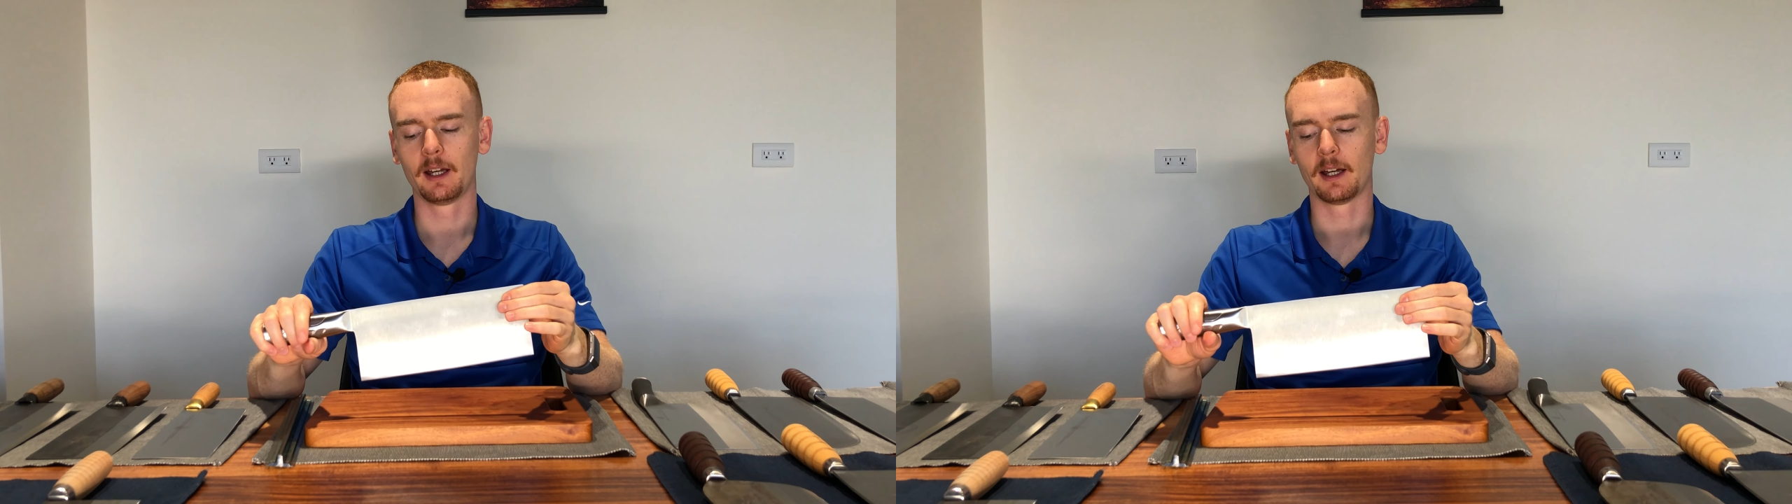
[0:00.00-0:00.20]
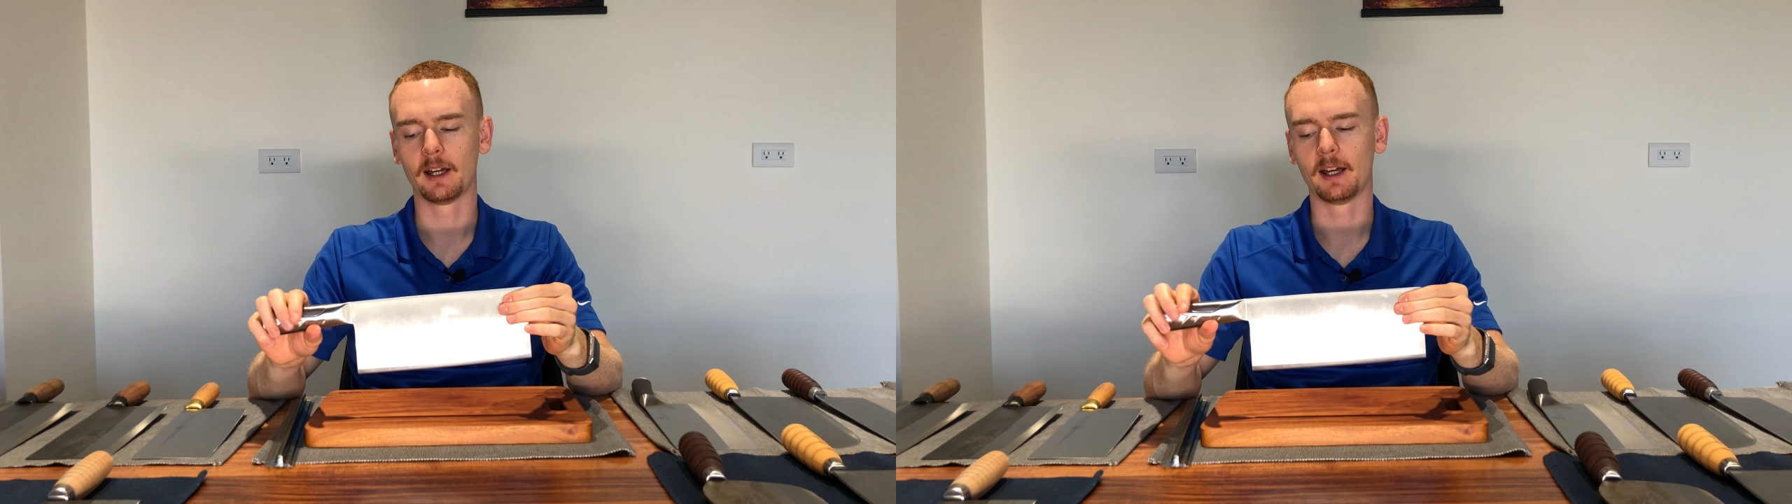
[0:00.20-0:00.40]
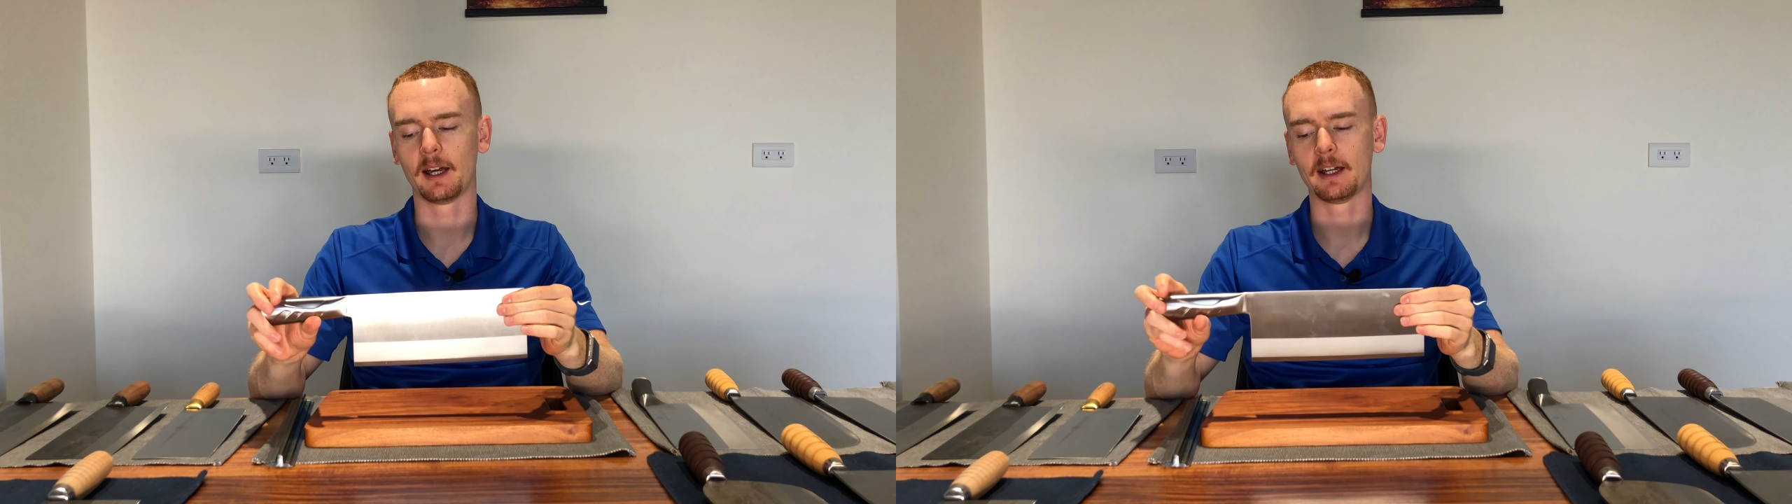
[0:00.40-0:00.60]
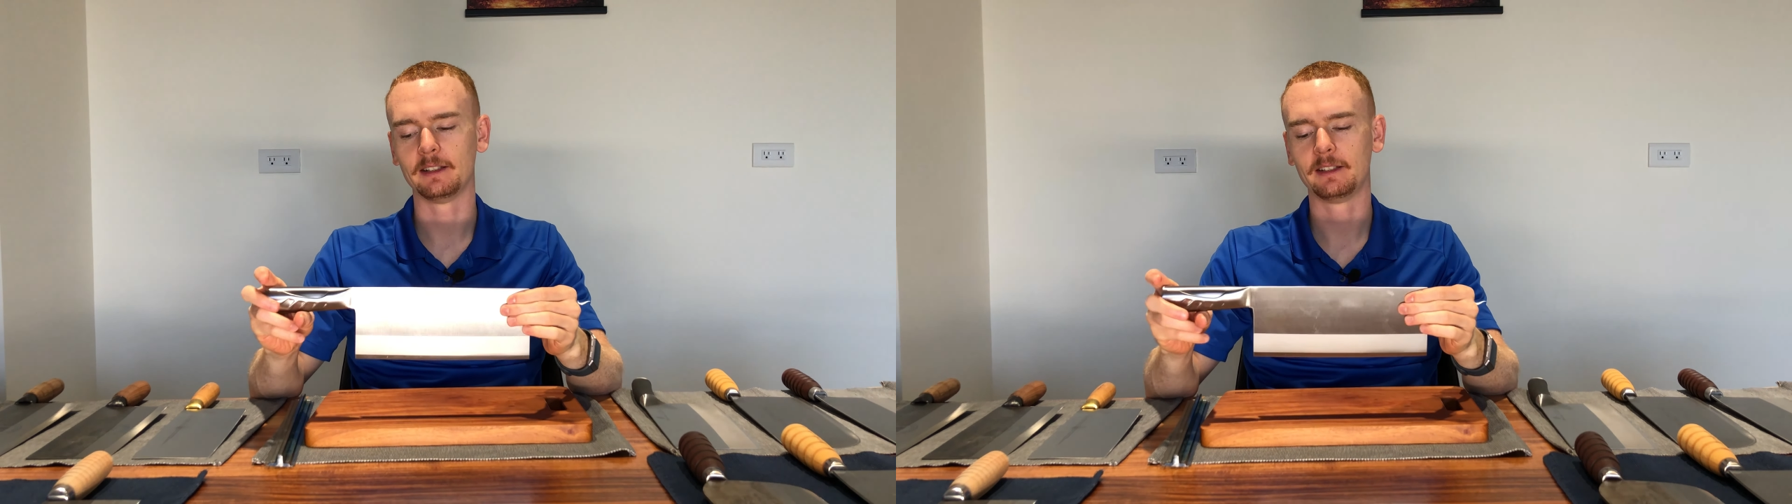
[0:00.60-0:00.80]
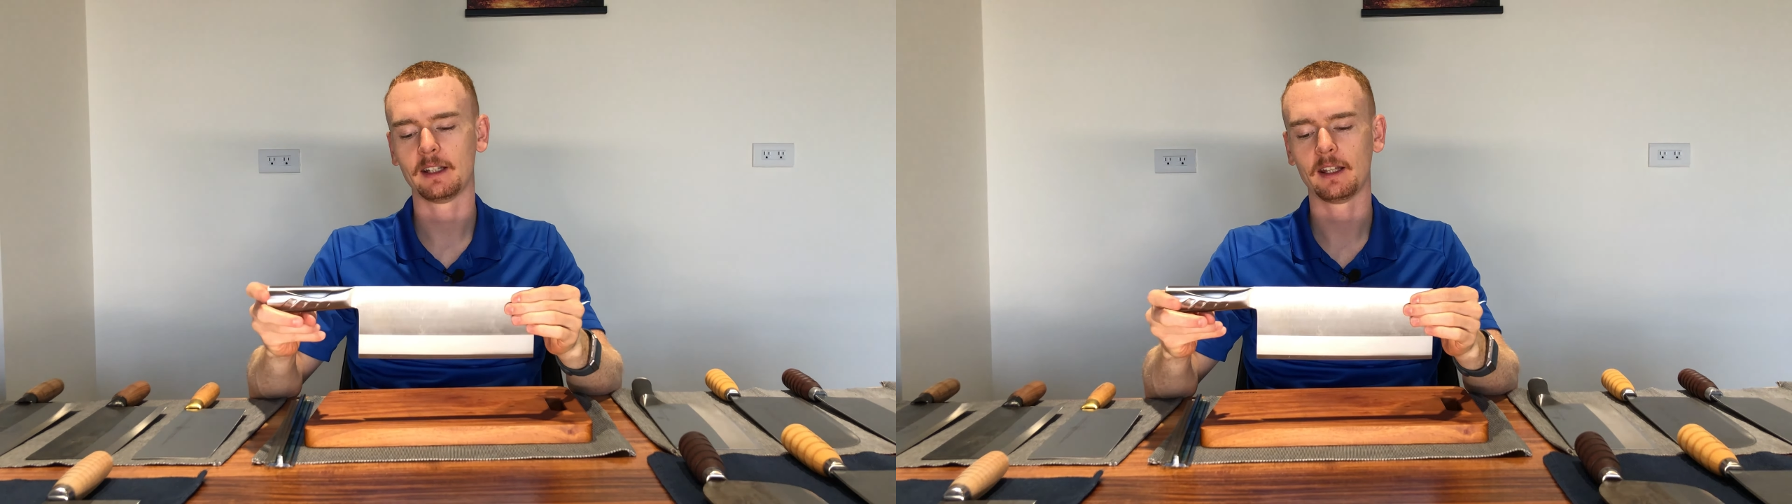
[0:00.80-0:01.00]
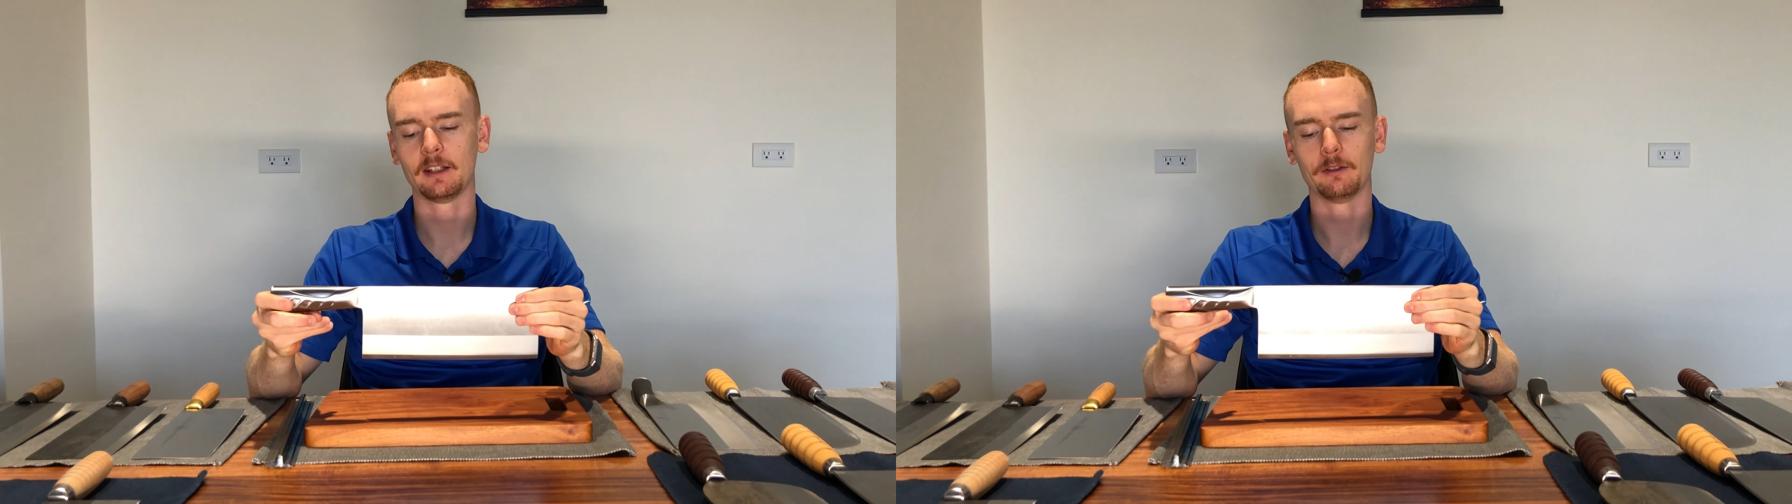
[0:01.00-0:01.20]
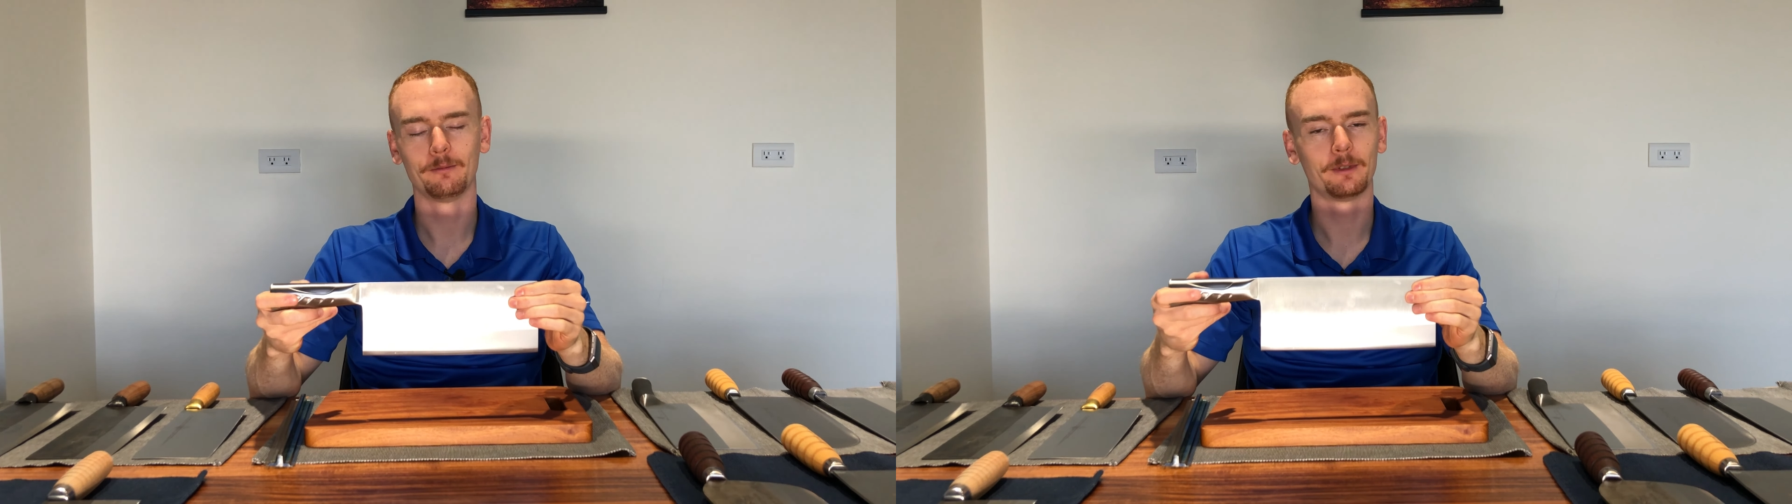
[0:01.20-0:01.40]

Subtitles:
I'd say you